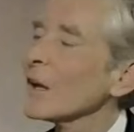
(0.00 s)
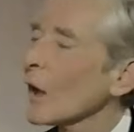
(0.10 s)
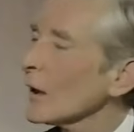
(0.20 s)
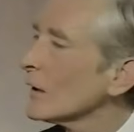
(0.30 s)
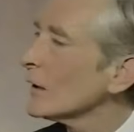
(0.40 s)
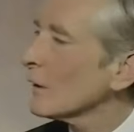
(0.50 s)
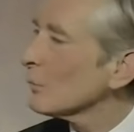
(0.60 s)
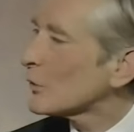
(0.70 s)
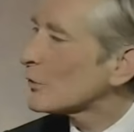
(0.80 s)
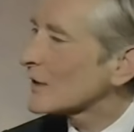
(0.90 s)
I love
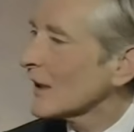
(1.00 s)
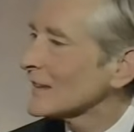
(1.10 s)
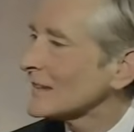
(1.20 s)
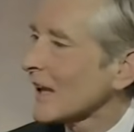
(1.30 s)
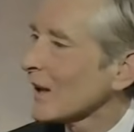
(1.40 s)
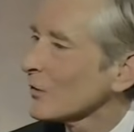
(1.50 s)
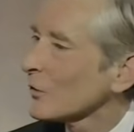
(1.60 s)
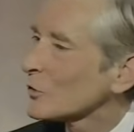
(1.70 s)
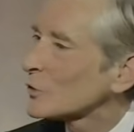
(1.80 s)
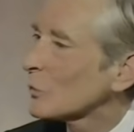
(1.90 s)
when you started there. I
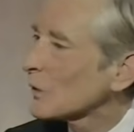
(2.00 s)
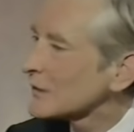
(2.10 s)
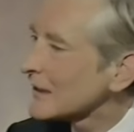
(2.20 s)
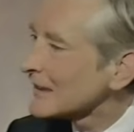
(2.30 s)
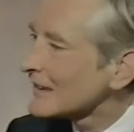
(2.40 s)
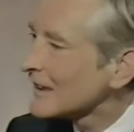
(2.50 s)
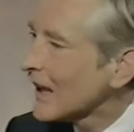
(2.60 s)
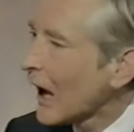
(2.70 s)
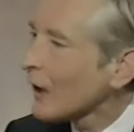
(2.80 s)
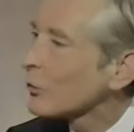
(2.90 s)
thought squatting.
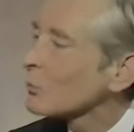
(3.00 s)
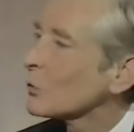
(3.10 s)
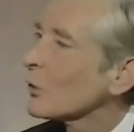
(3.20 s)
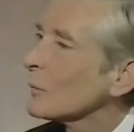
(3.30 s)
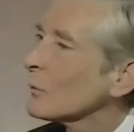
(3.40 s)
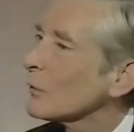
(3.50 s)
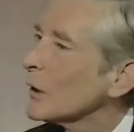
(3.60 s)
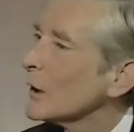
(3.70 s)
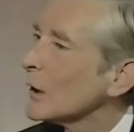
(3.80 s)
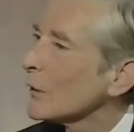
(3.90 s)
I thought it was all going to be
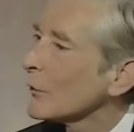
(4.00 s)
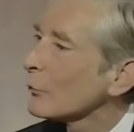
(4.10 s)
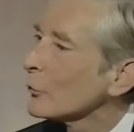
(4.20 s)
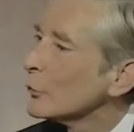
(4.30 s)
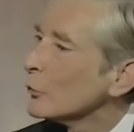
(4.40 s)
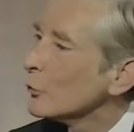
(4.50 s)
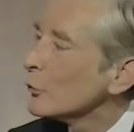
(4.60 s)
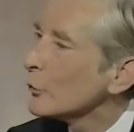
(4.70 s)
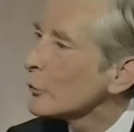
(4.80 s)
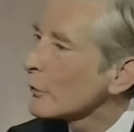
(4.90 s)
rather
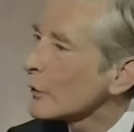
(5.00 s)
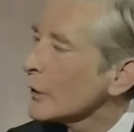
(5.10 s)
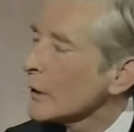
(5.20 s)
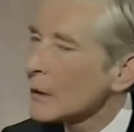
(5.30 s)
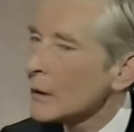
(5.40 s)
rude, you know.